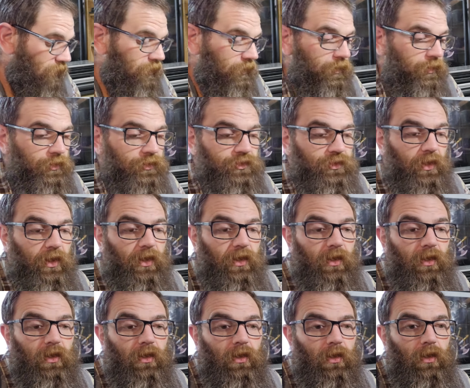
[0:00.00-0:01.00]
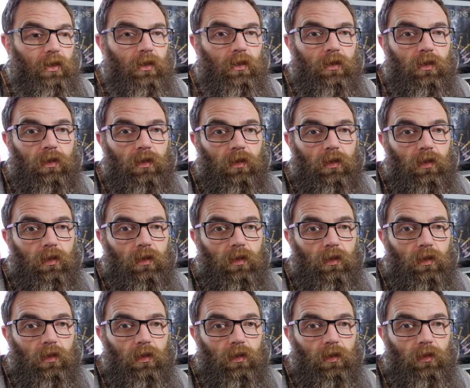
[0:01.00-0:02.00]
Looks like a,
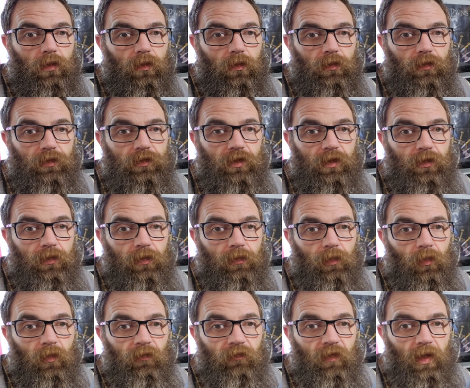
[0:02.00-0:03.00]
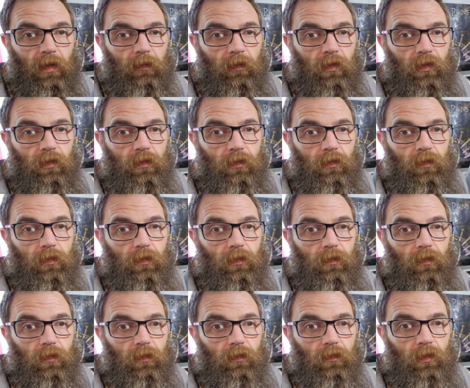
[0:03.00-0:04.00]
what is that, 3.5 mil,
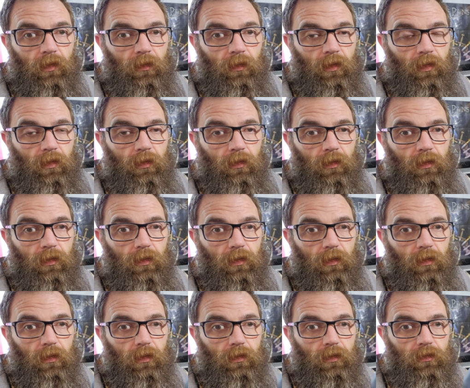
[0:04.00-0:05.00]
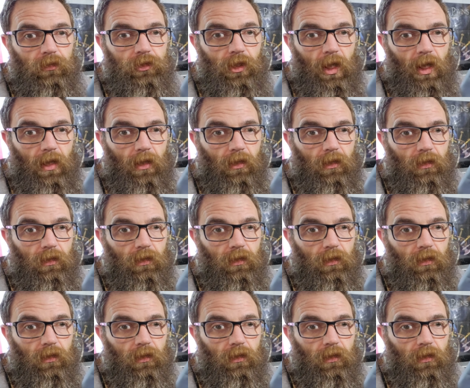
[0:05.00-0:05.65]
millimeter? Jack.